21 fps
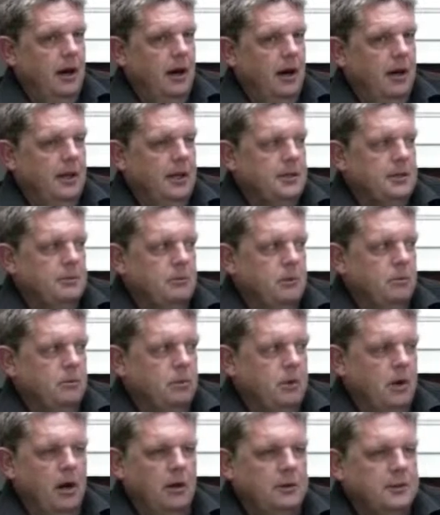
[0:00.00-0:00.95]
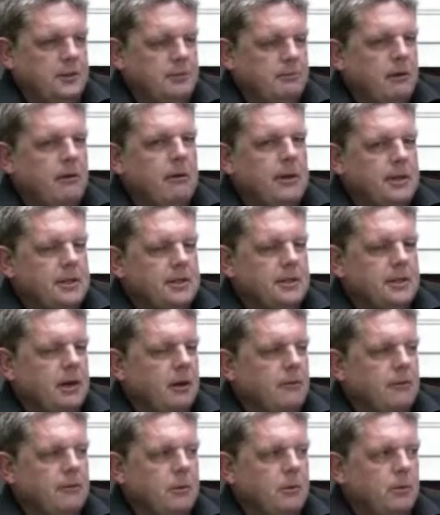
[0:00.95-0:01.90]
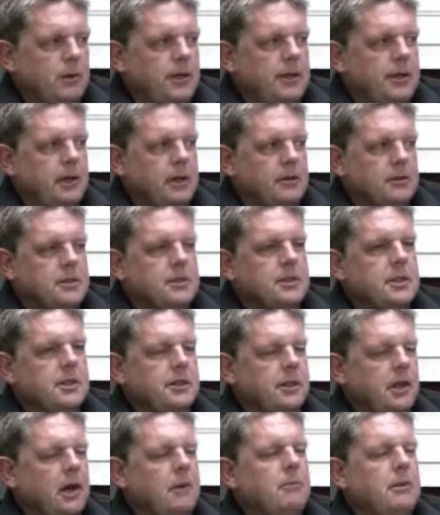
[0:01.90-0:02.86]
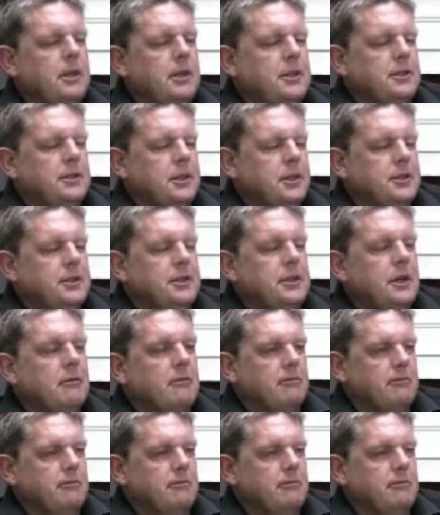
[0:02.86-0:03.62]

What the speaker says: And they said, well, can't spirits go through windows? I said, no, but it's just